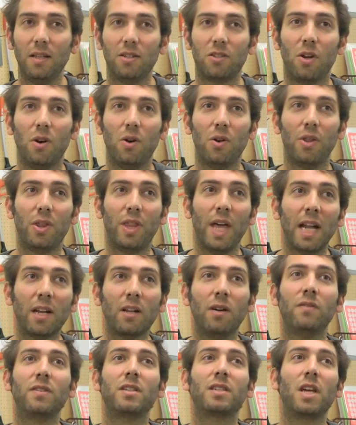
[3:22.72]
So
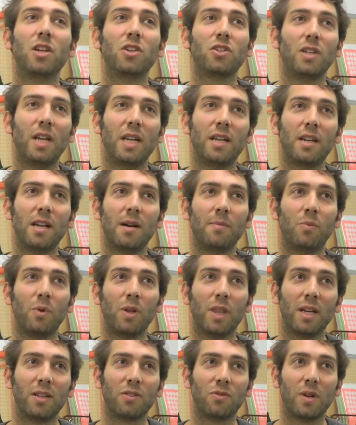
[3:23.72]
that conversation ended up
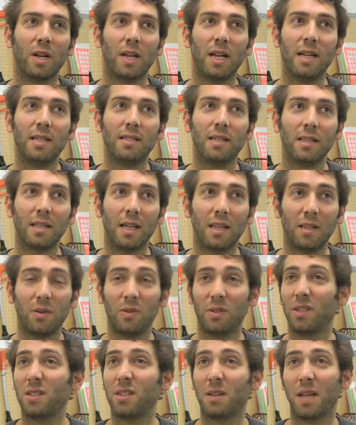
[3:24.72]
with us realizing that there
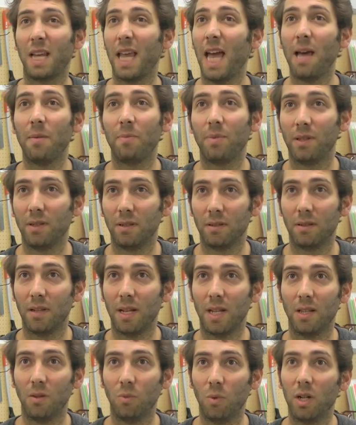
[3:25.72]
was just a gap
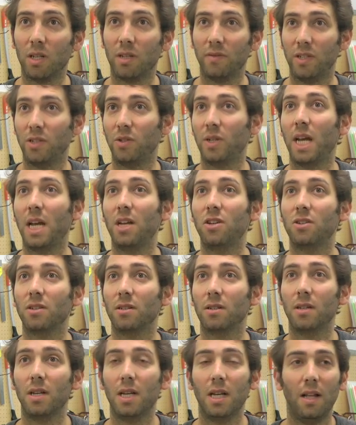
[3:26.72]
in the world of
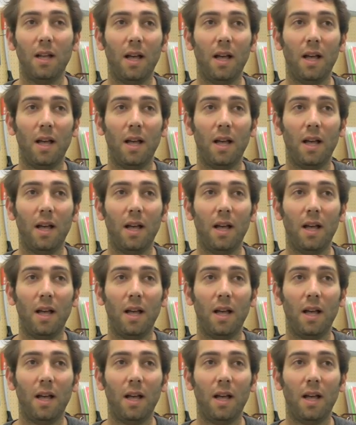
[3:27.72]
education.